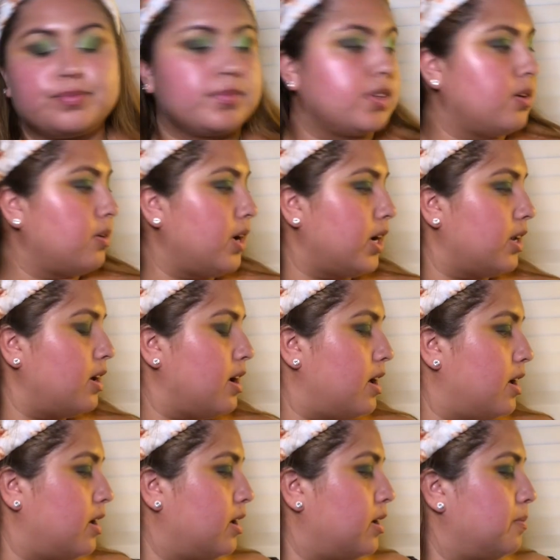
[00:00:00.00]
Alright,
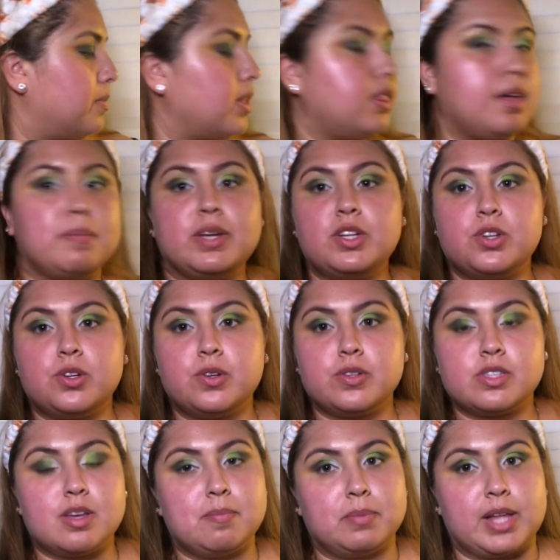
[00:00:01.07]
let me do
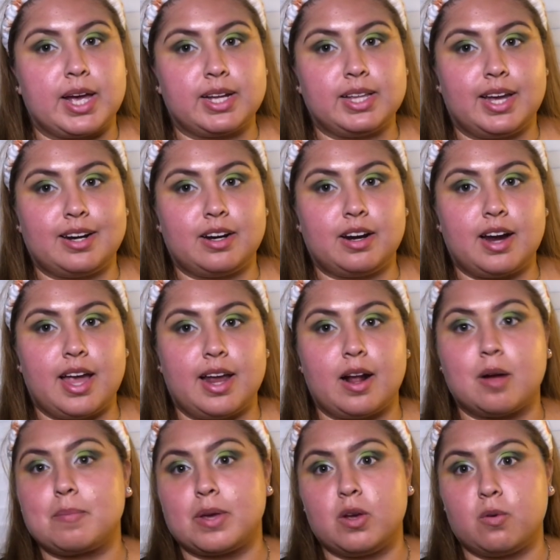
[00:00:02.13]
some black liner and I'll
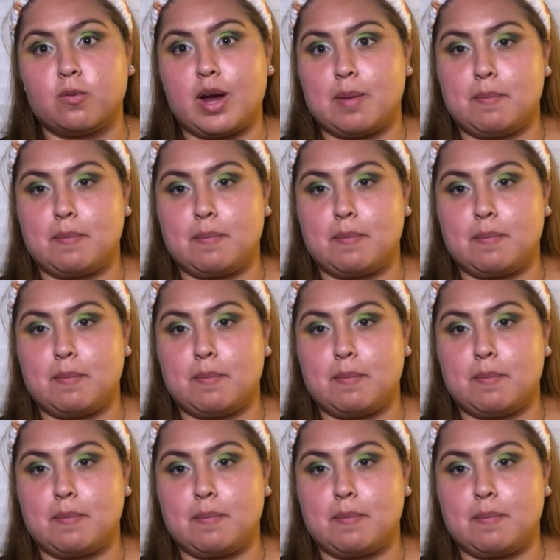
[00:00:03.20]
be right